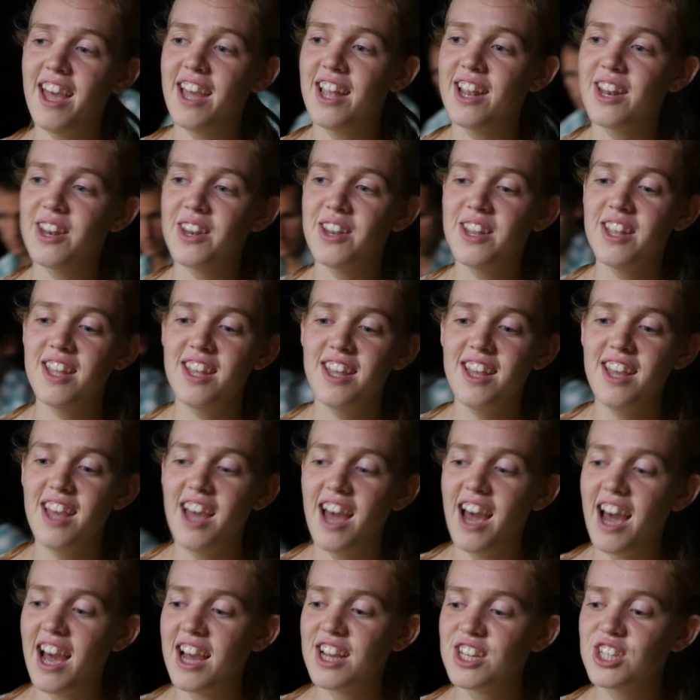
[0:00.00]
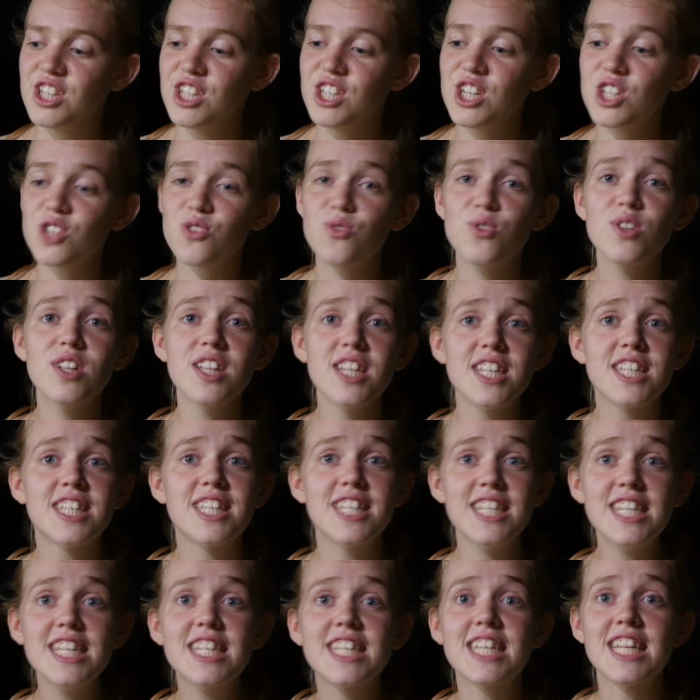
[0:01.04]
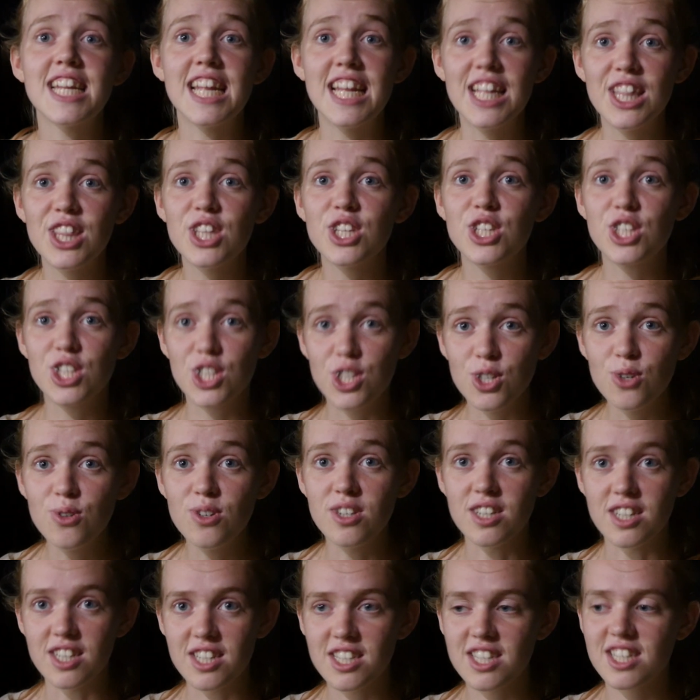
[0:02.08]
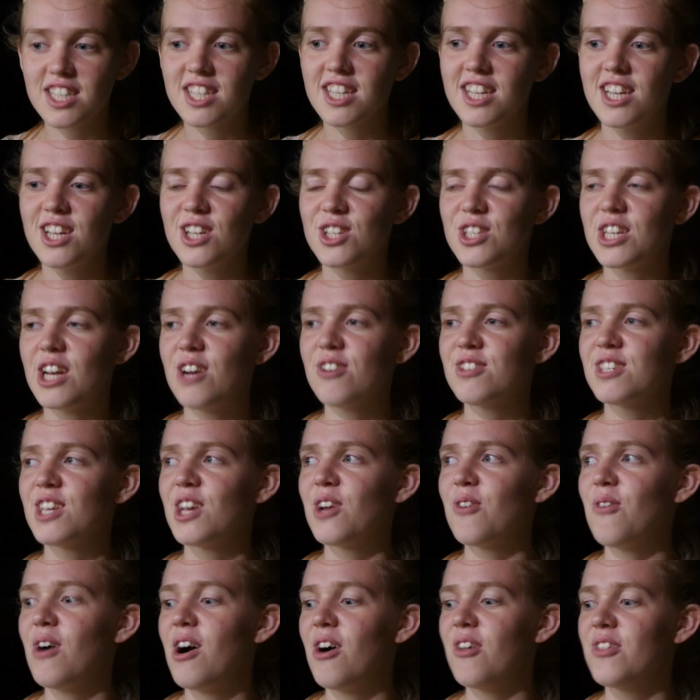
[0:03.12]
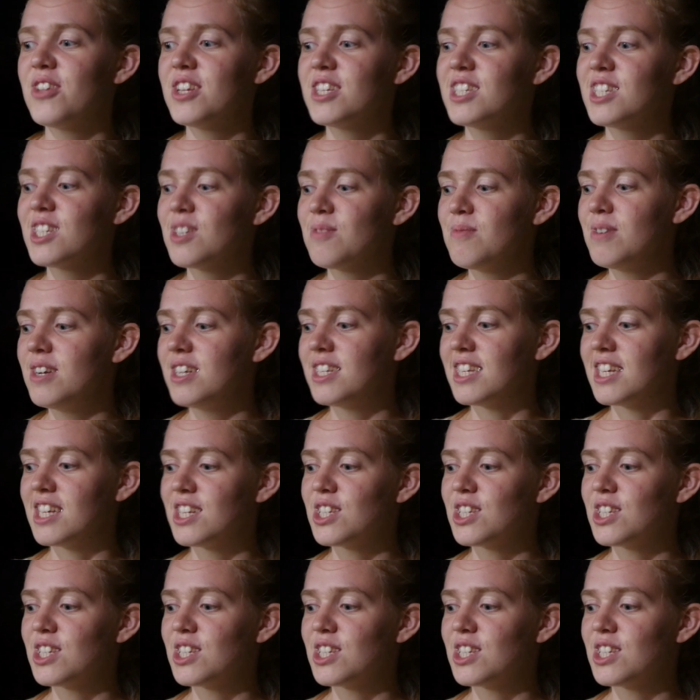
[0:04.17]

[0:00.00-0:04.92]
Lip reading: And she just really sees it in the students, so I was like, wow, this is amazing.